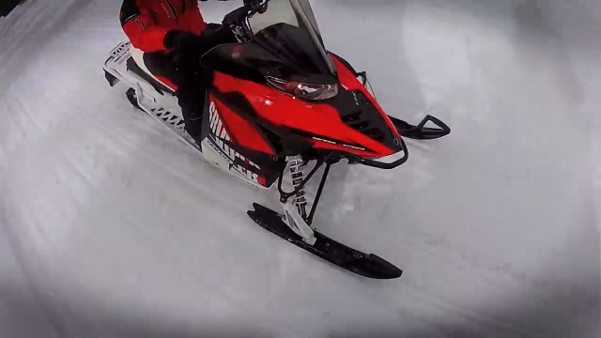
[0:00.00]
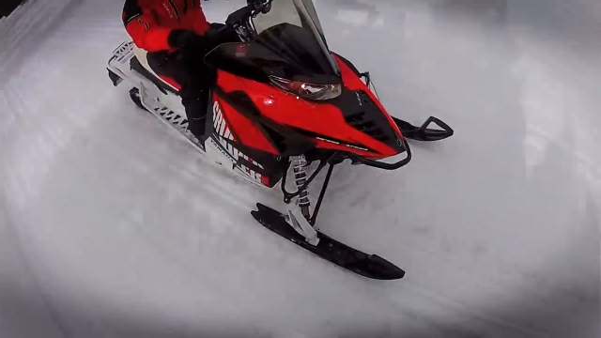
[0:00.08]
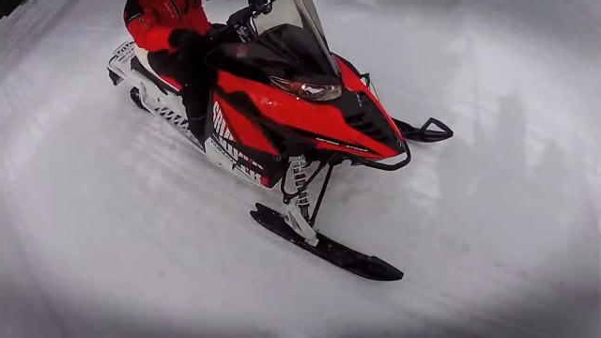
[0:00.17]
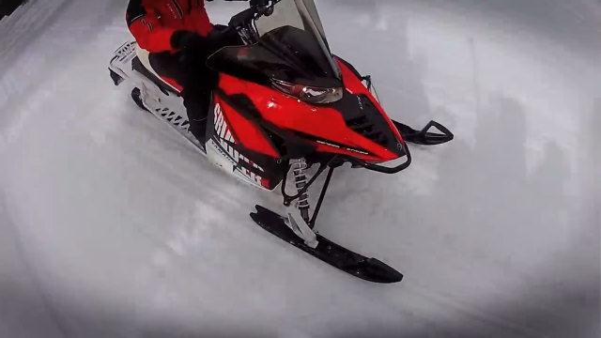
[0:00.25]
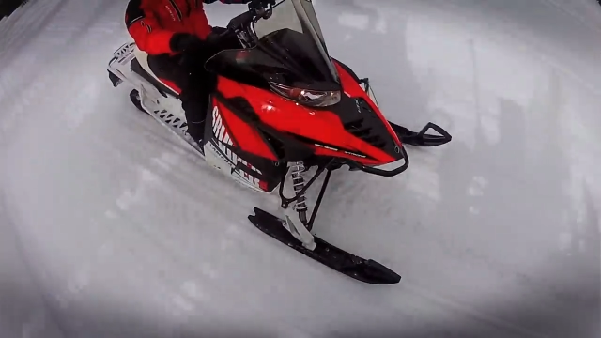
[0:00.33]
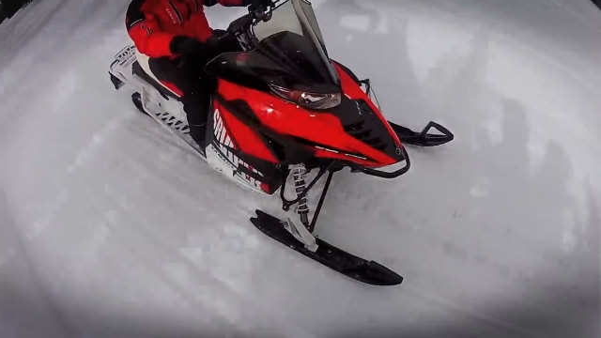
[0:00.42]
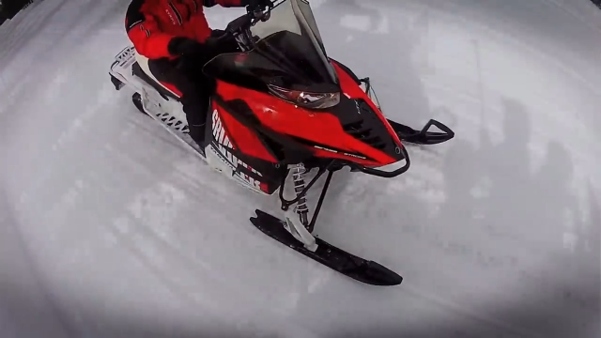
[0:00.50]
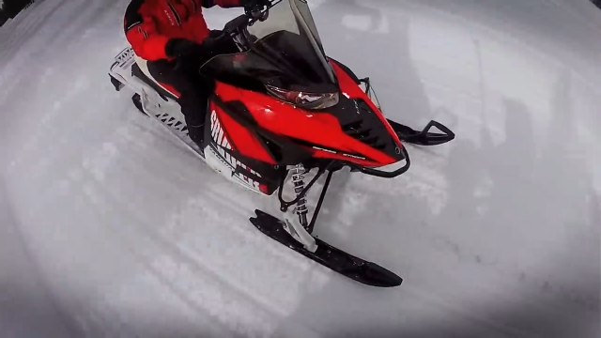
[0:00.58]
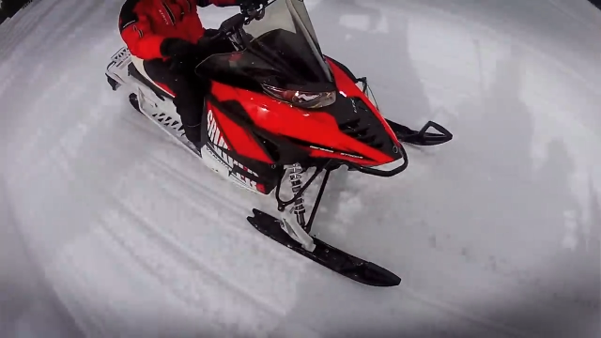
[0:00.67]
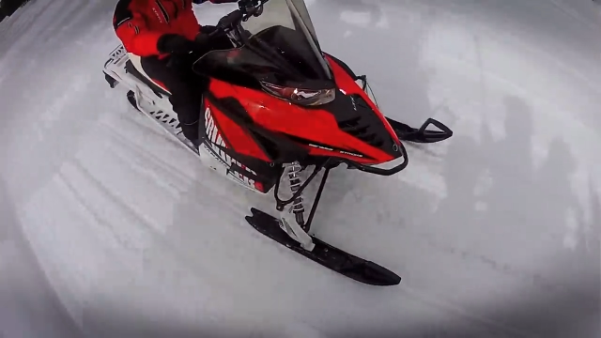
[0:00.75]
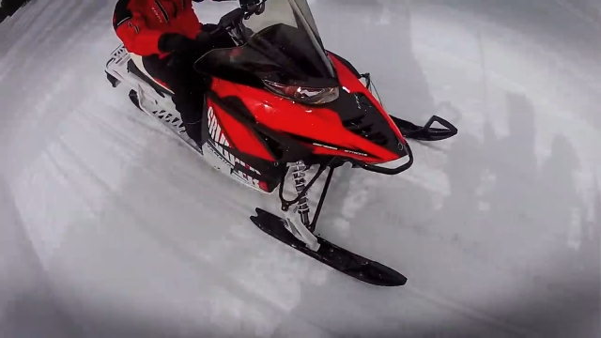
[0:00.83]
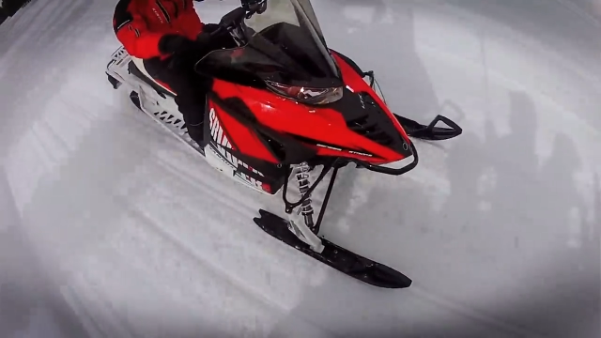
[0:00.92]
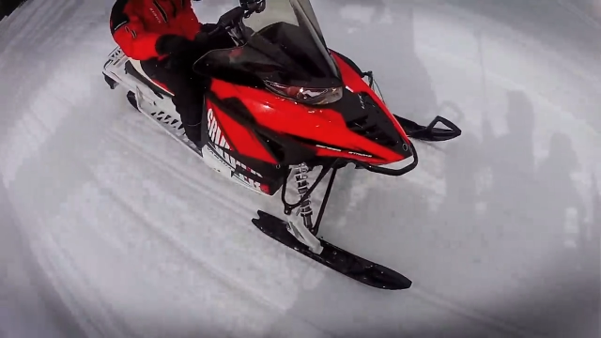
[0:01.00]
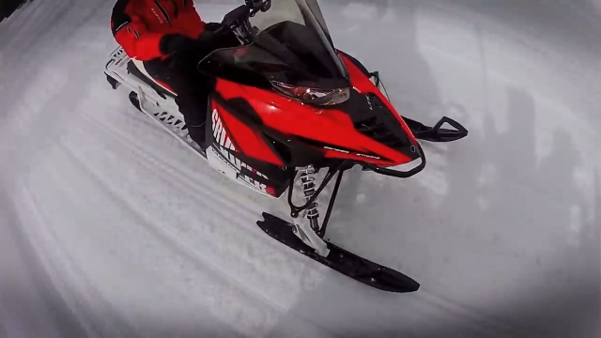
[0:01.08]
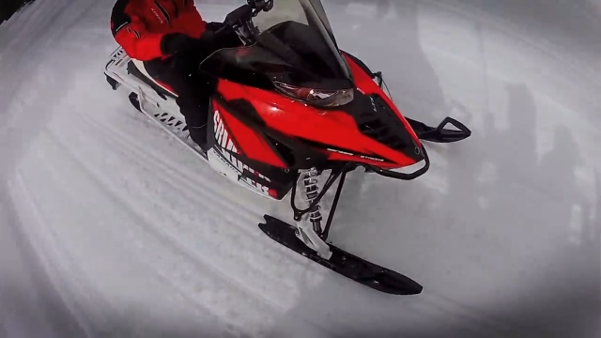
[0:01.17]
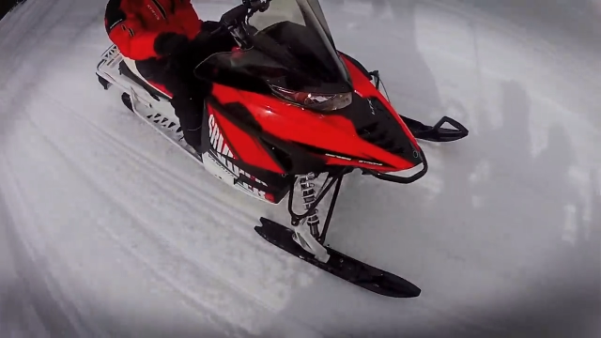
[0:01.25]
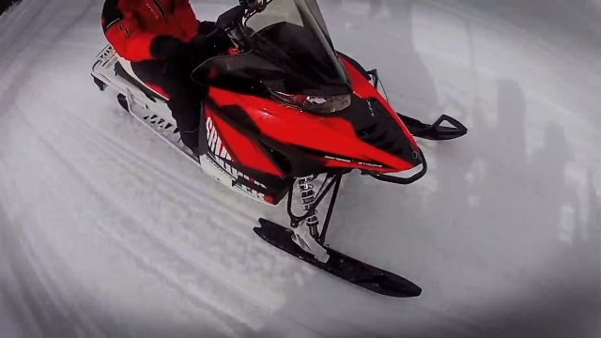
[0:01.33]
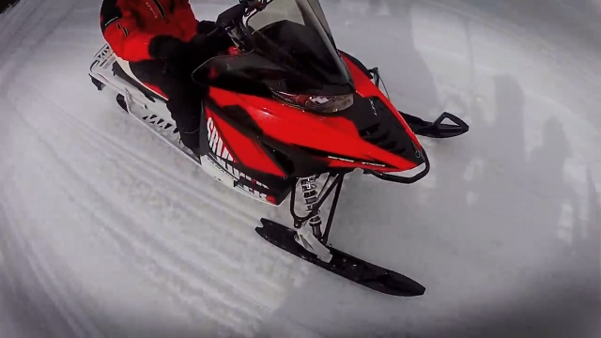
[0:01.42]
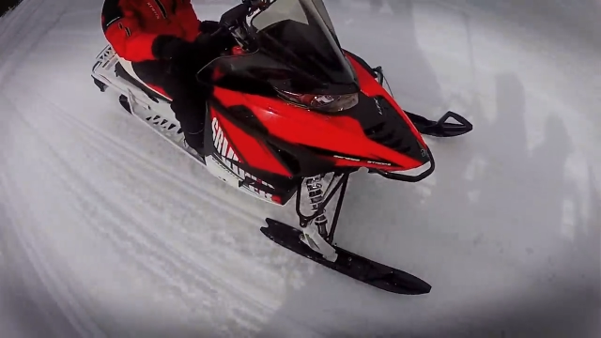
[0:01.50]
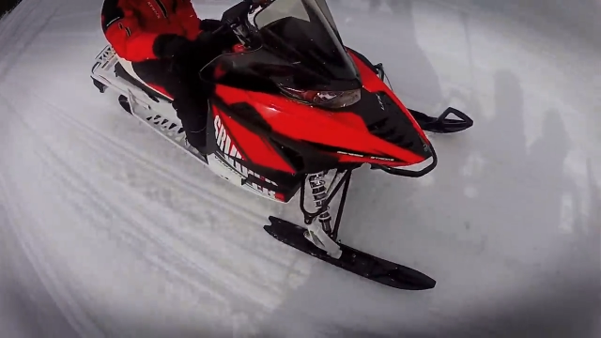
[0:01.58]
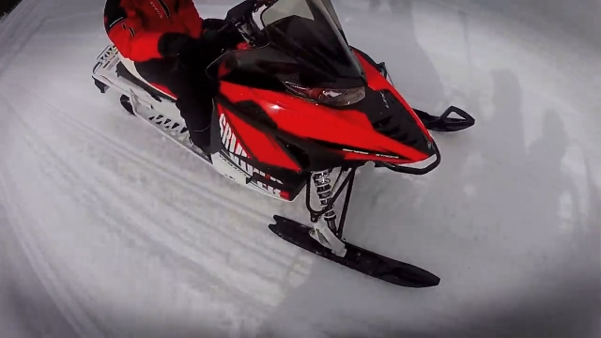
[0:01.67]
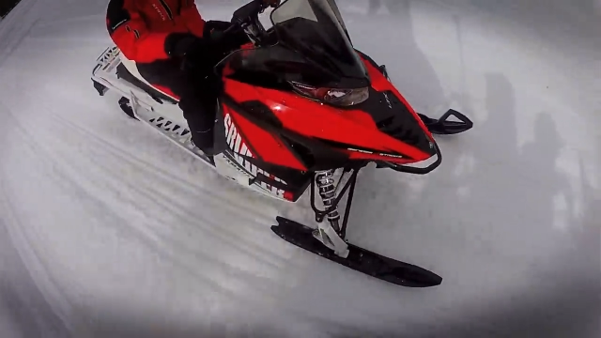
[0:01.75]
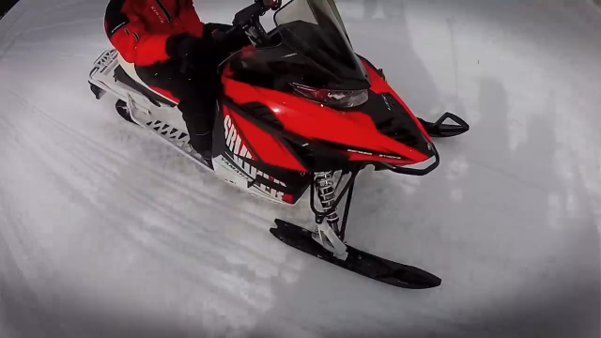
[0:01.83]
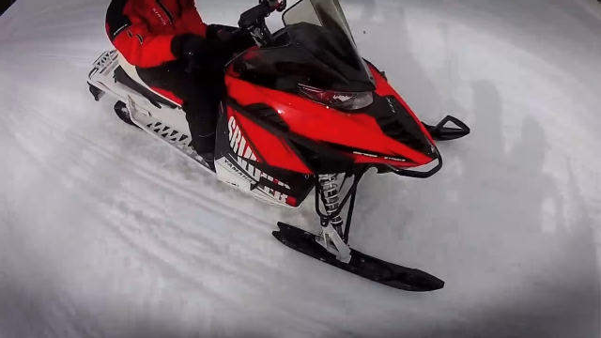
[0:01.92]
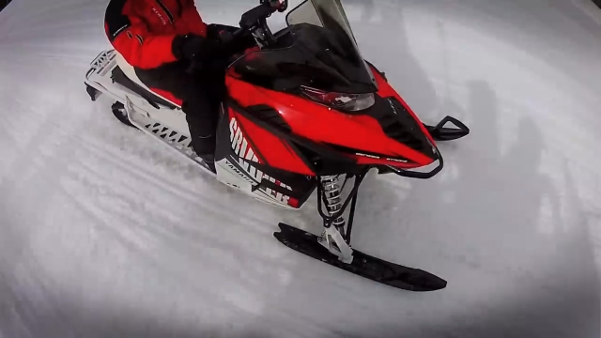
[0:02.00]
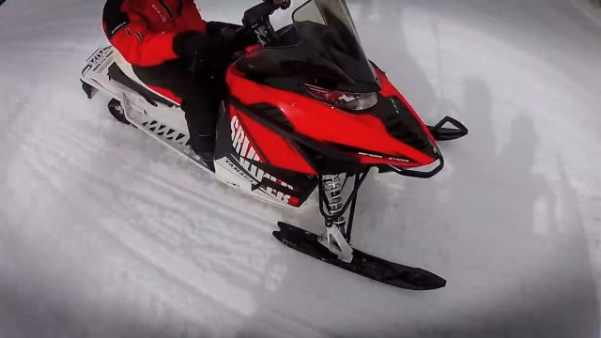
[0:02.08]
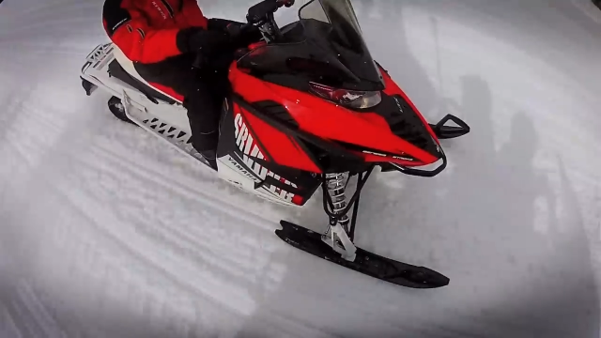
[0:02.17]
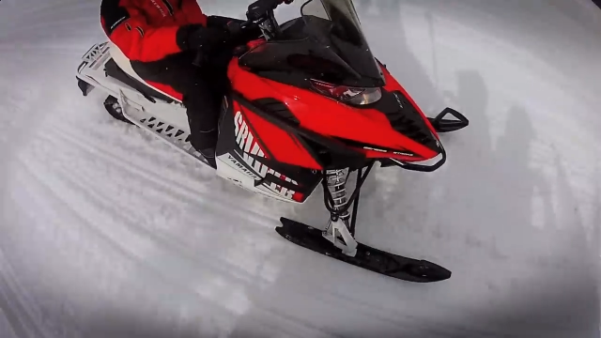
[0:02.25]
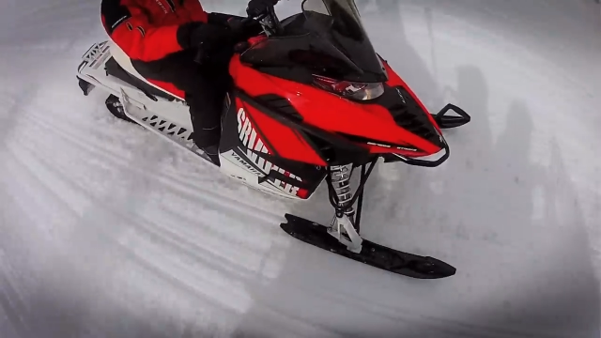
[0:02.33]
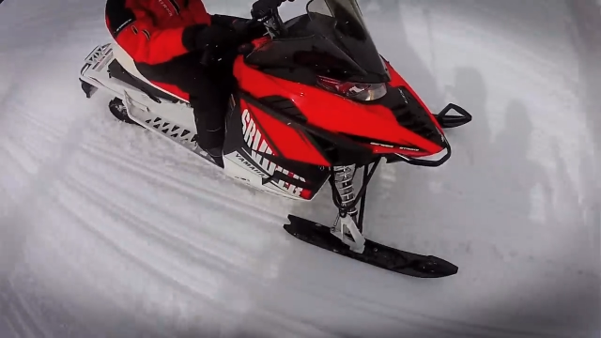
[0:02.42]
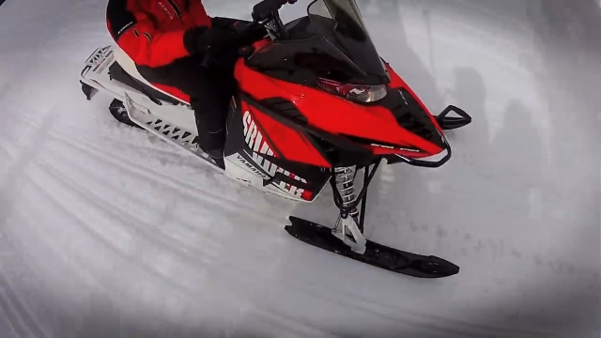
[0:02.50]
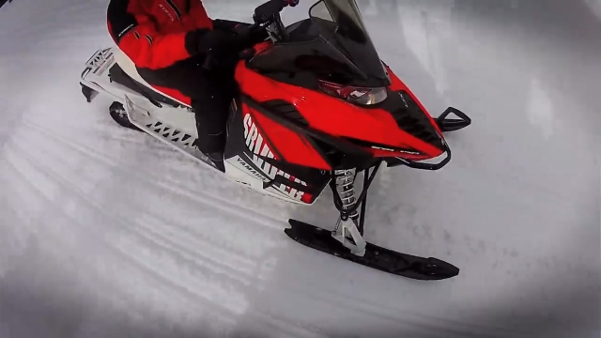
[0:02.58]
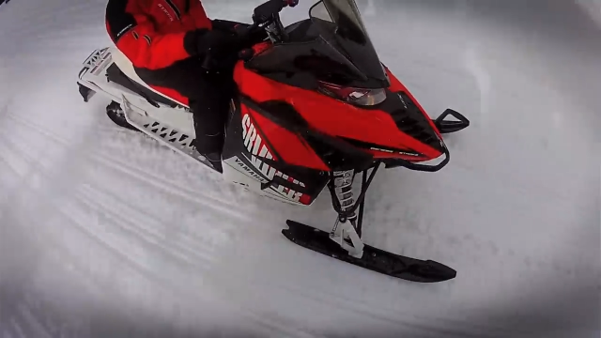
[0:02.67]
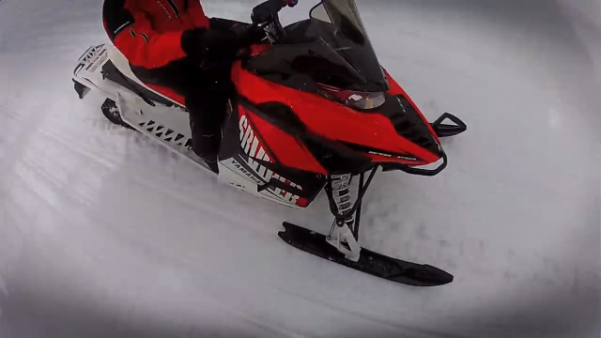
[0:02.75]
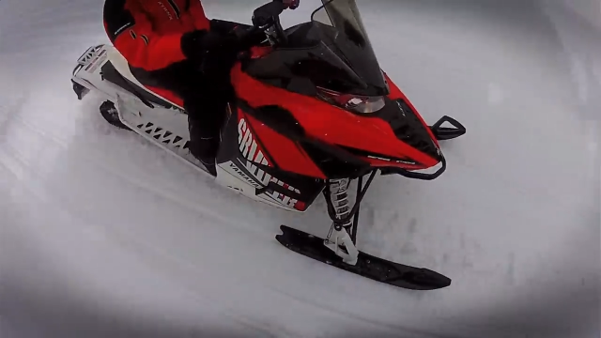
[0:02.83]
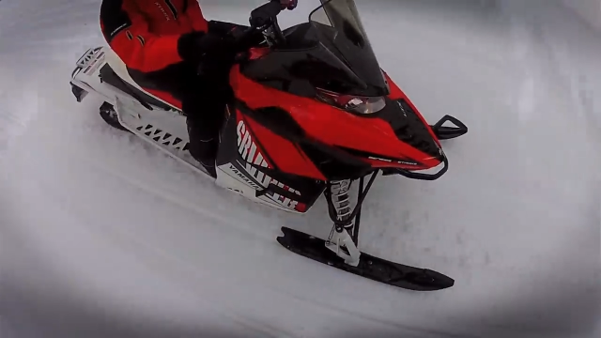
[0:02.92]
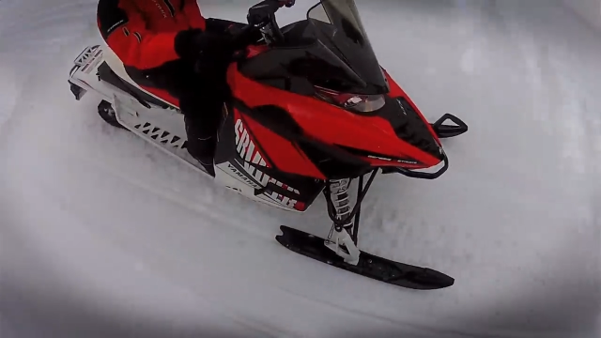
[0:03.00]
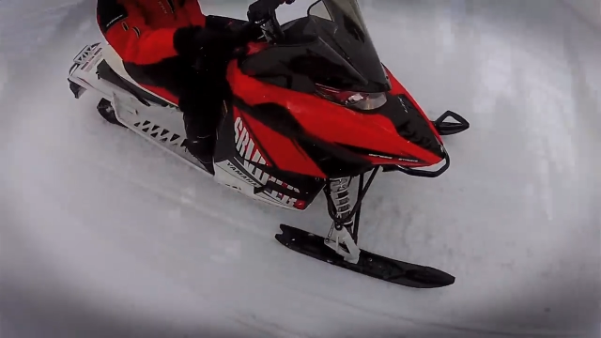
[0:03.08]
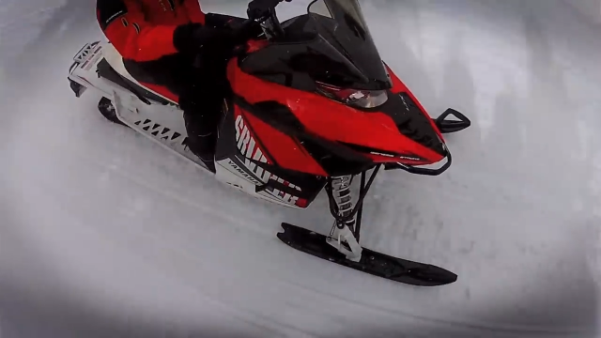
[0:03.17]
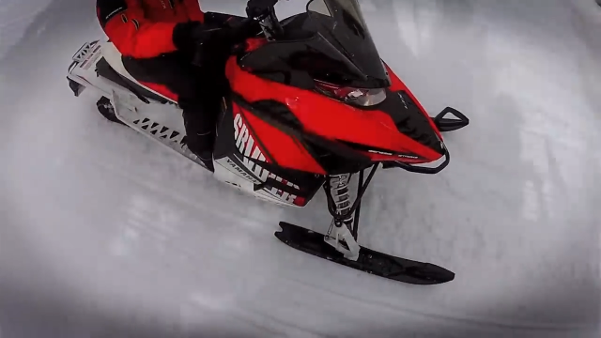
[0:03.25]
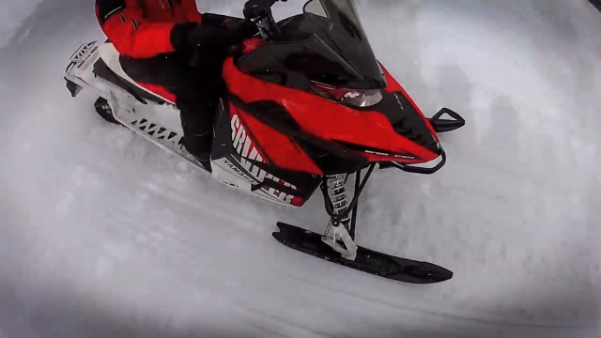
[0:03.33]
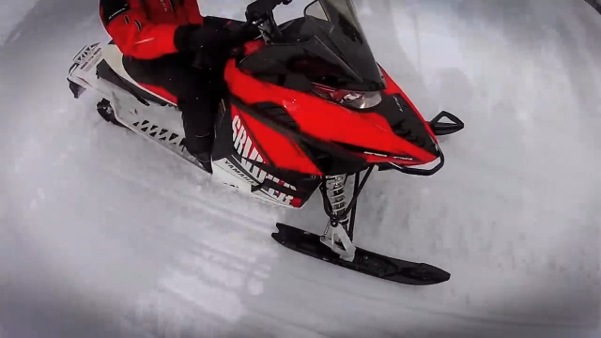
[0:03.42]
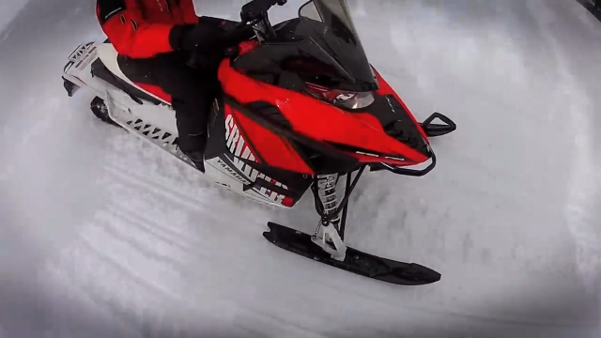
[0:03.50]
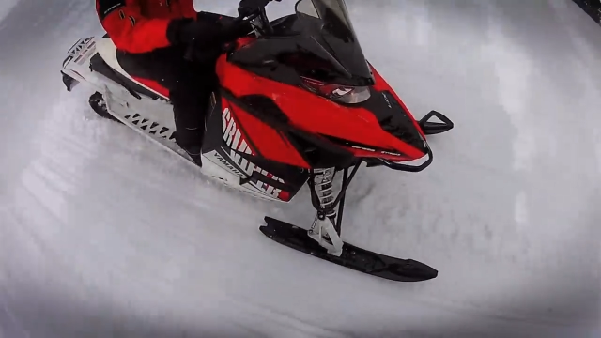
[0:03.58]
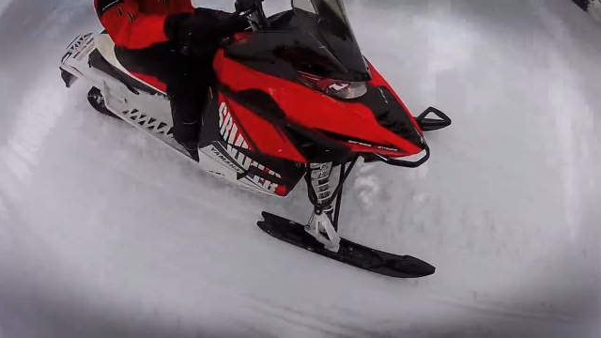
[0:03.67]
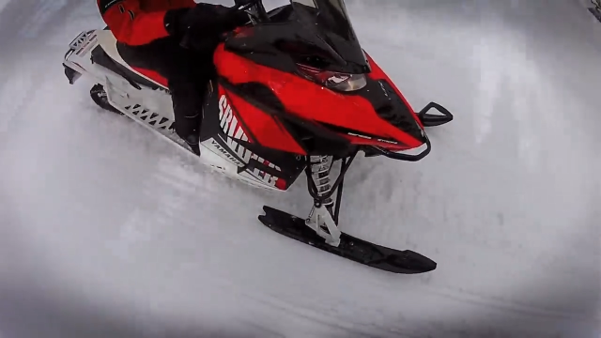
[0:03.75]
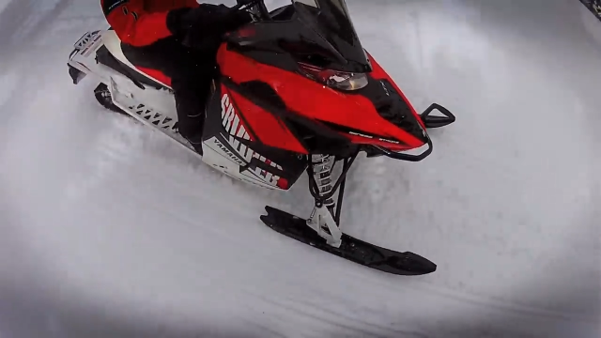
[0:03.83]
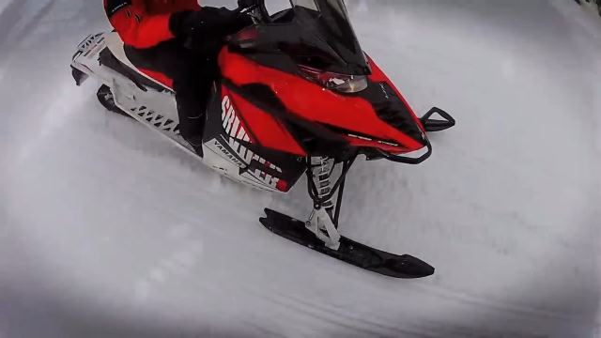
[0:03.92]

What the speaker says: Nobody's mouth can be seen.